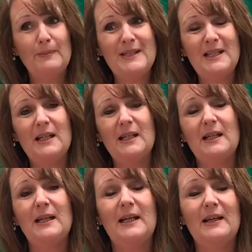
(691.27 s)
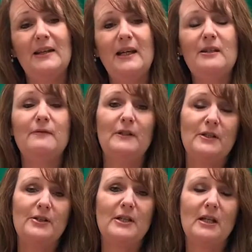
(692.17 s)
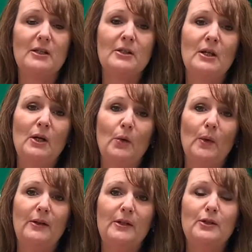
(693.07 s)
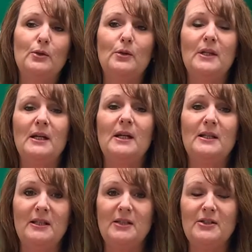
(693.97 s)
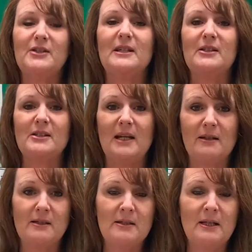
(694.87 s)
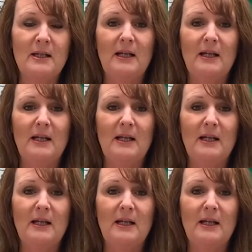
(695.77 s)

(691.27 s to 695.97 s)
particularly at the end of Year 6 when they do the Year 6 SATs.